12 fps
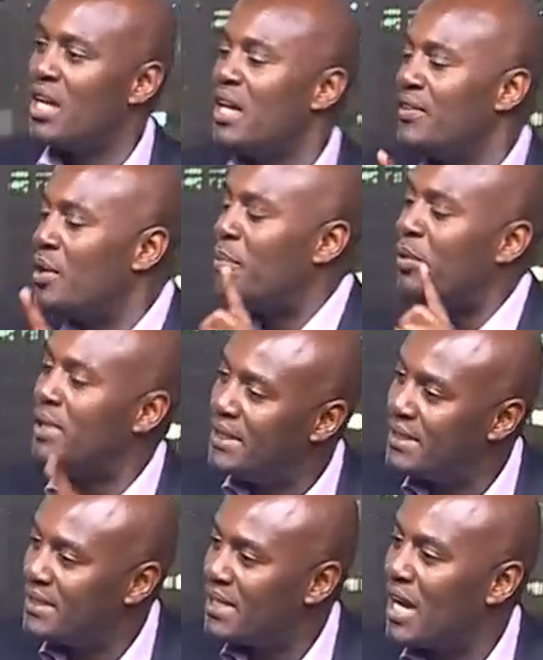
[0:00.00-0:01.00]
the police
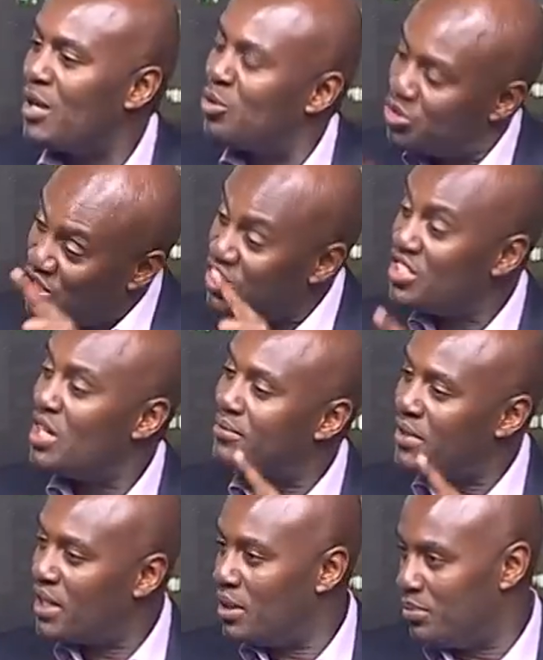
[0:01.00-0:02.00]
are not chasing after
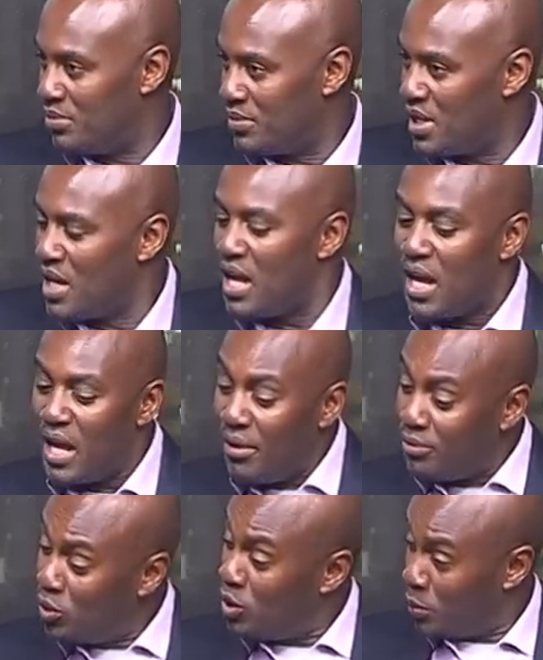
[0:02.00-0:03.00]
him. I have
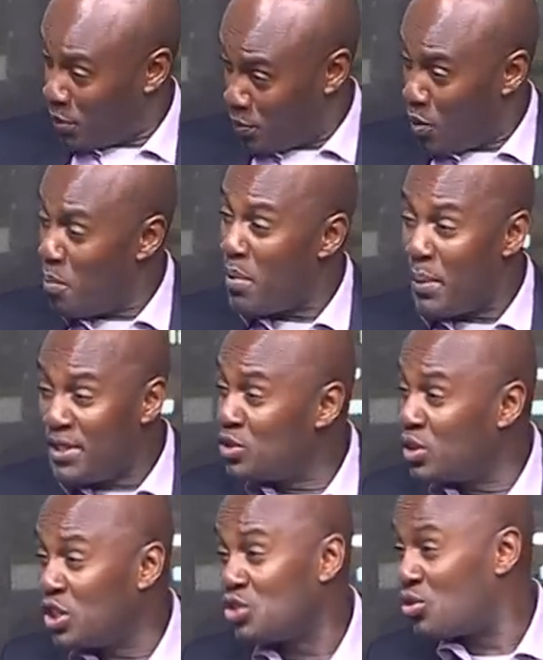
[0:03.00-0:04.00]
told people Mbabazi is
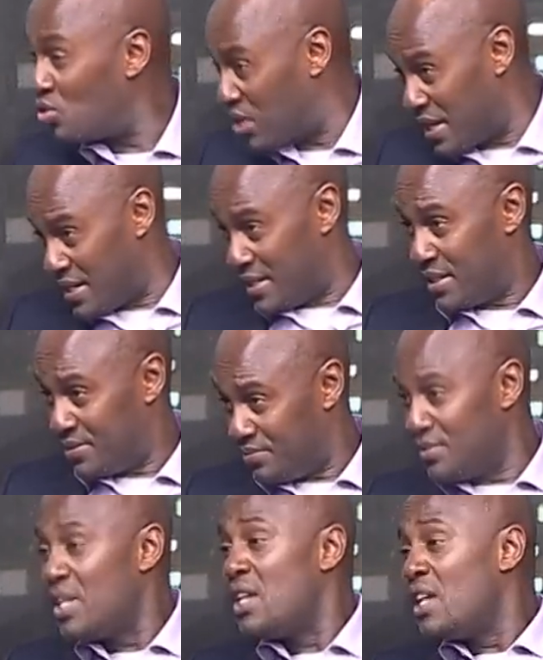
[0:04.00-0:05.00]
not a strong candidate.
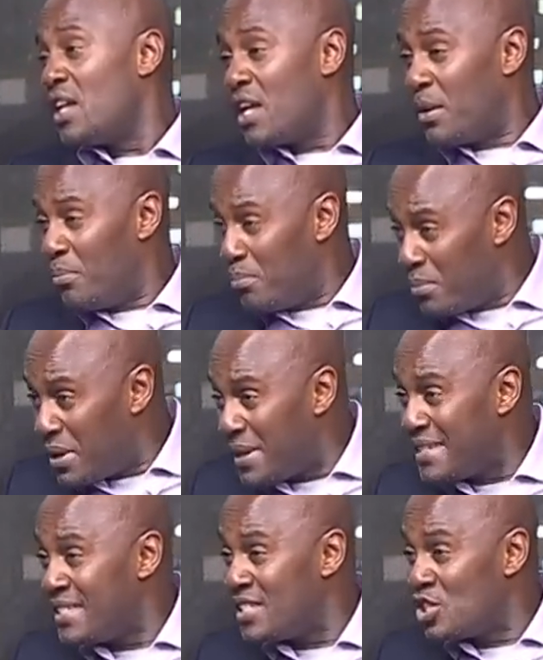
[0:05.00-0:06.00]

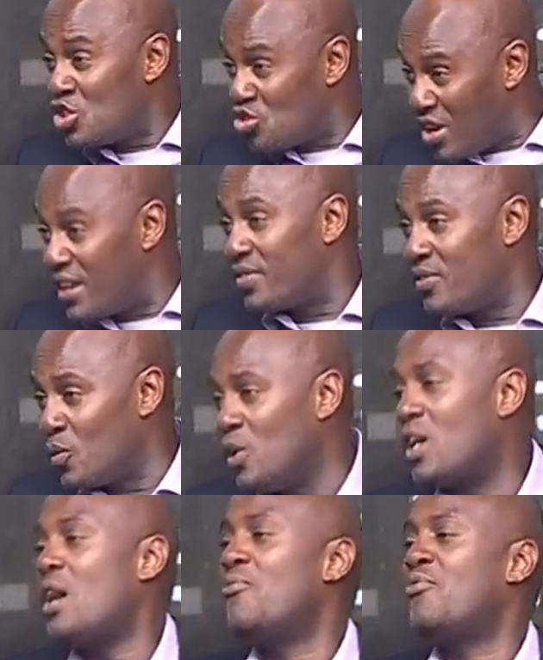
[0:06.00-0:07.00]
Mbabazi's strength will
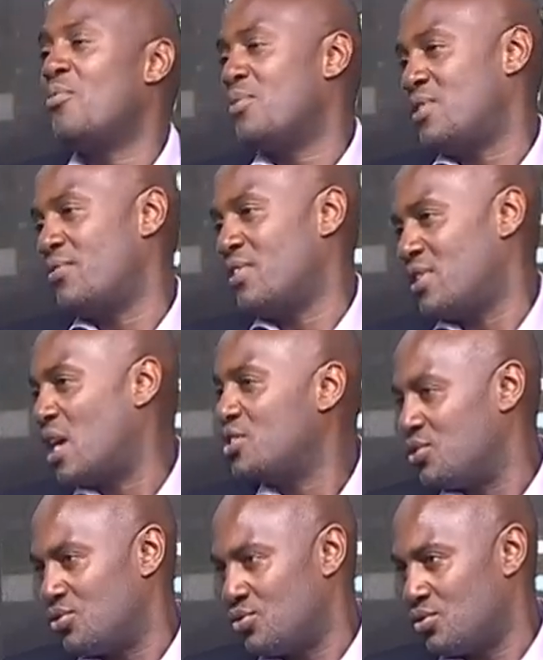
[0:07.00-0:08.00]
come from Museveni's
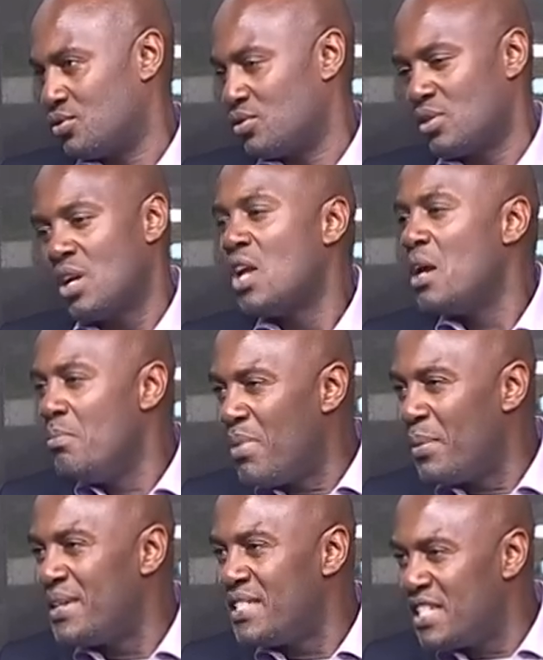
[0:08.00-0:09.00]
actions.
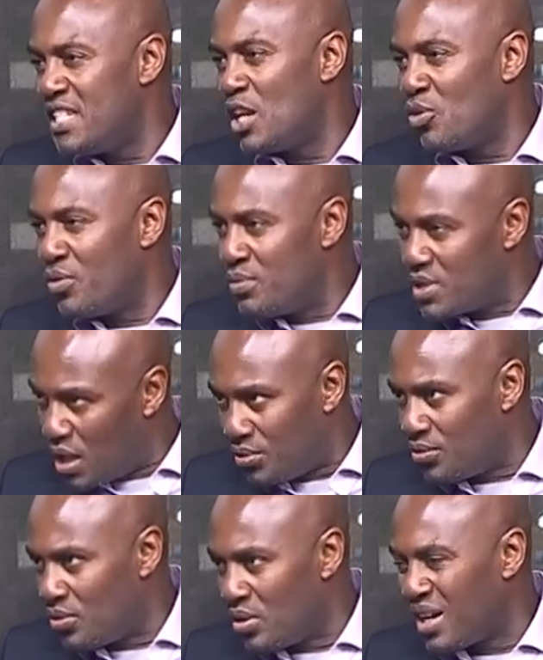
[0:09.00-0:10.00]
Mbabazi in and of himself
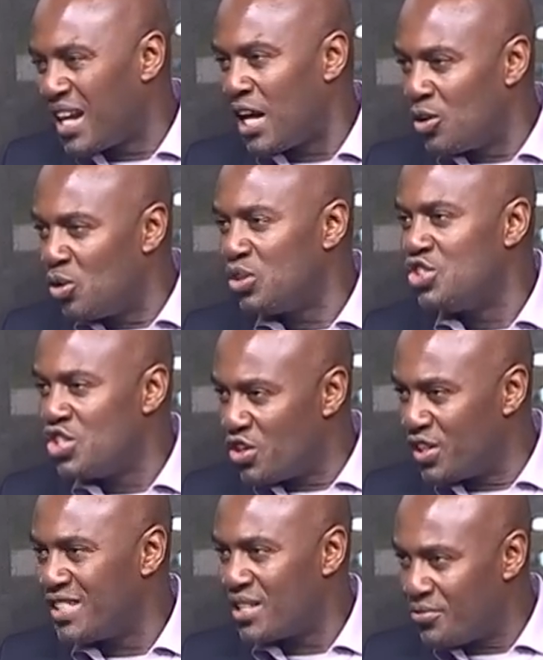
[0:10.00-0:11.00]
cannot generate
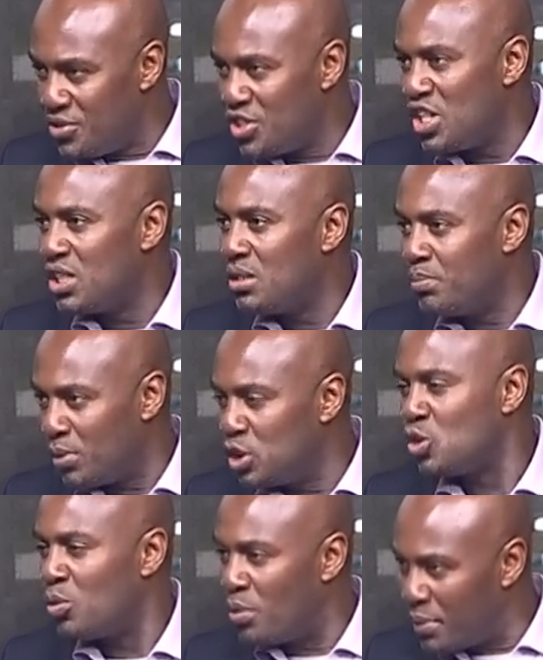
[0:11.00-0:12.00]
sufficient
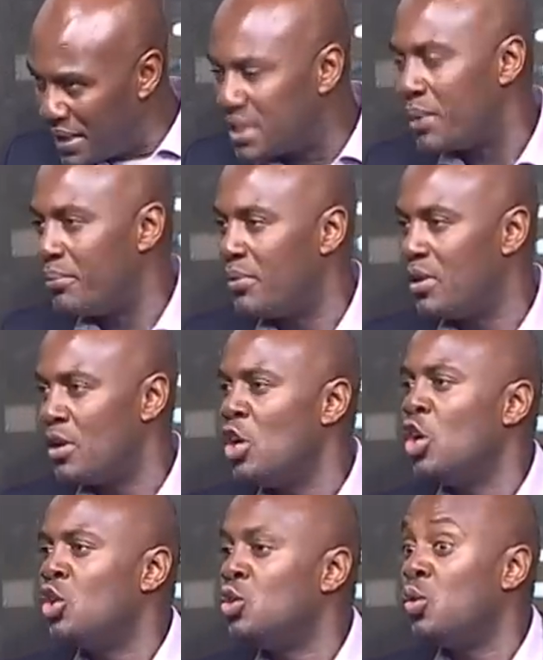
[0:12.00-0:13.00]
political momentum
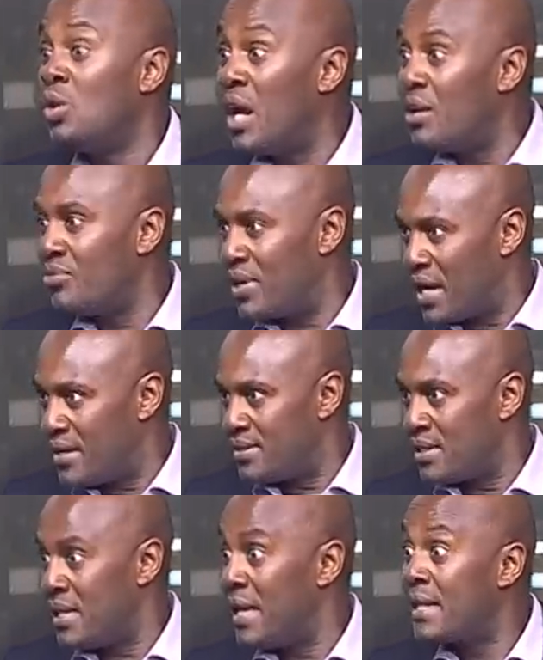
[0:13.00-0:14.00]
to galvanize,
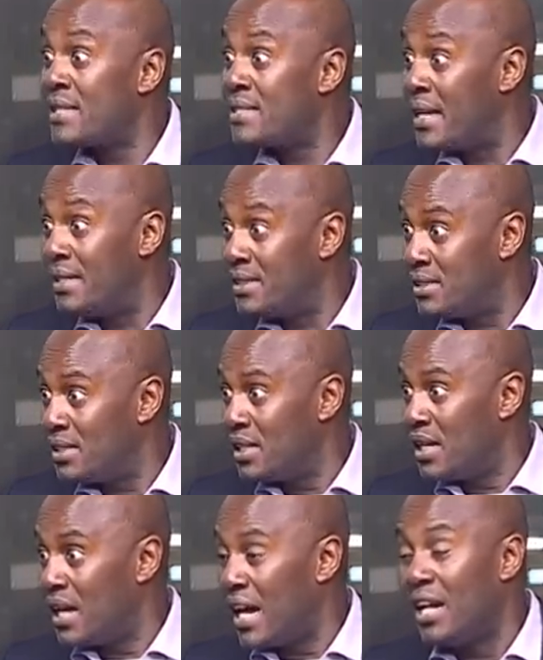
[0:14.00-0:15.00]
excite,
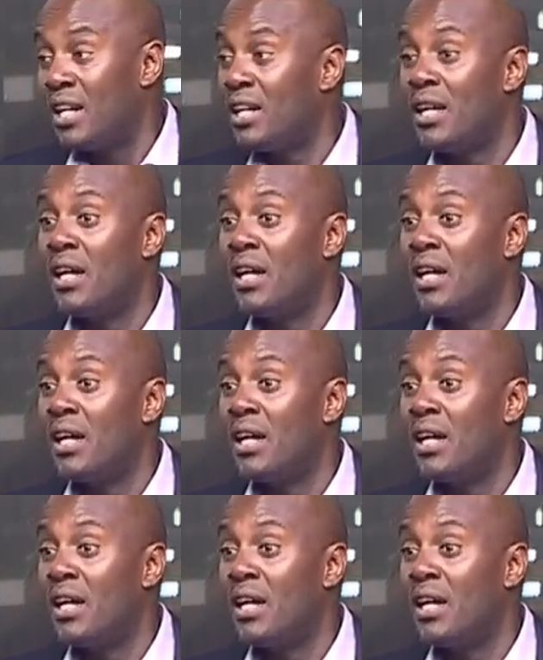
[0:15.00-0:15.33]
and uh,